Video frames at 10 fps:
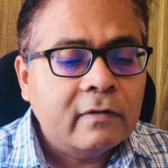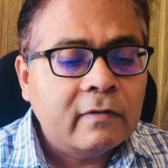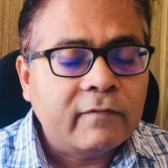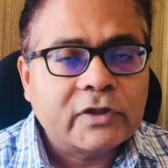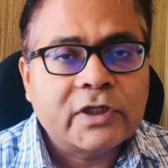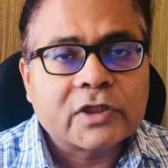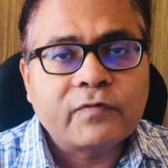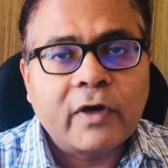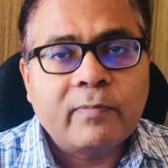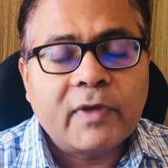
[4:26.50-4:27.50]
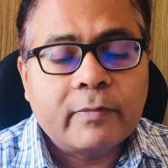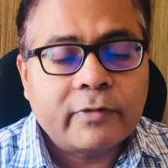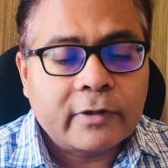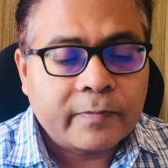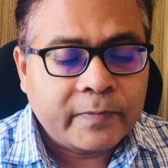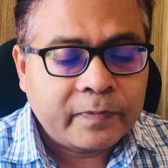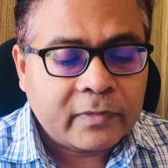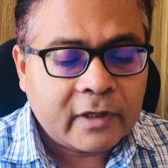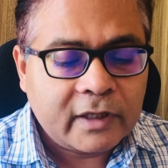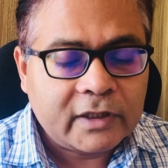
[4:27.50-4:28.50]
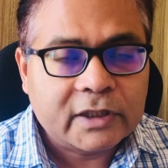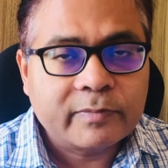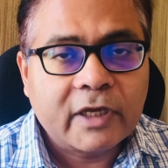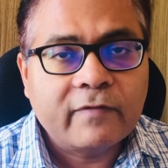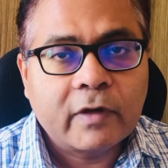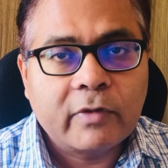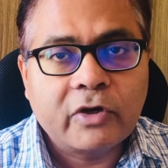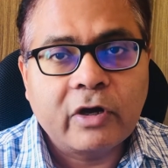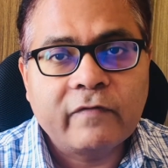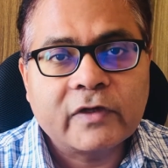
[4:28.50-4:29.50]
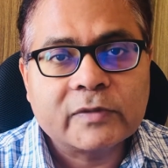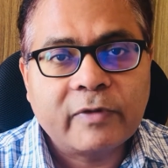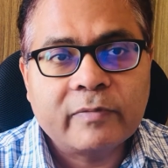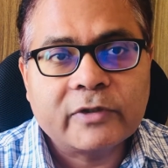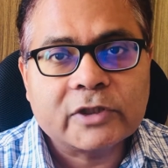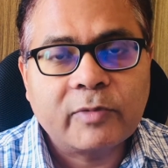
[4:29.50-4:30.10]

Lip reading: with just one paper. And these may even be conference papers,